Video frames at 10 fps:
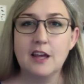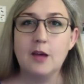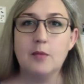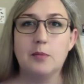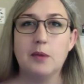
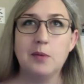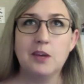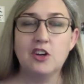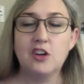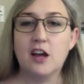But maybe
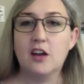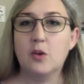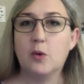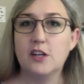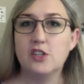you're not
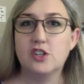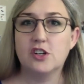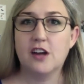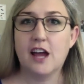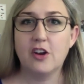quite
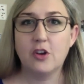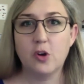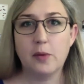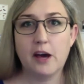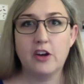sure how to go
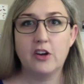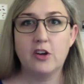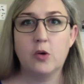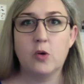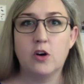about it
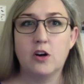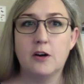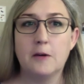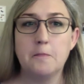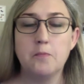
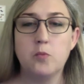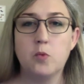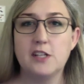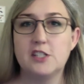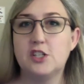or
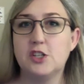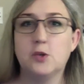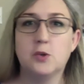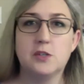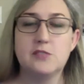what to
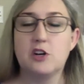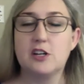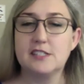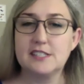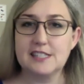do as far
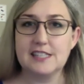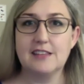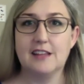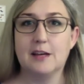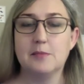as
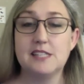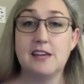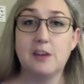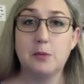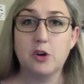
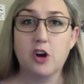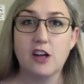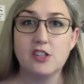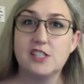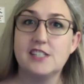safety
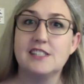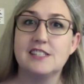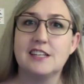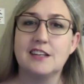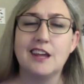precautions
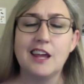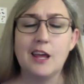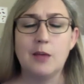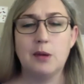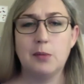and
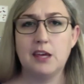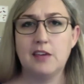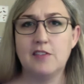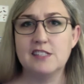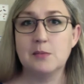maybe
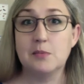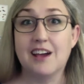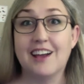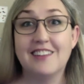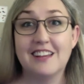even some
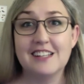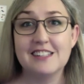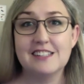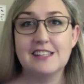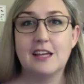
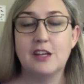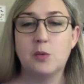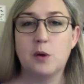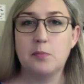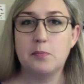guidelines that you
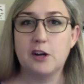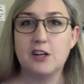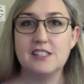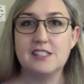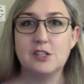want
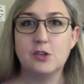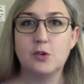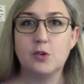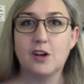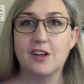parents
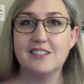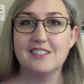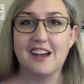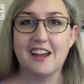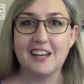to
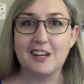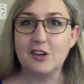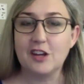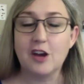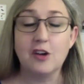
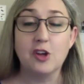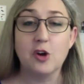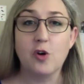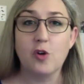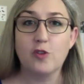sign and go
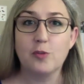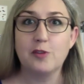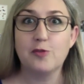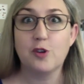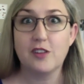over
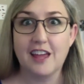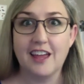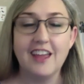before they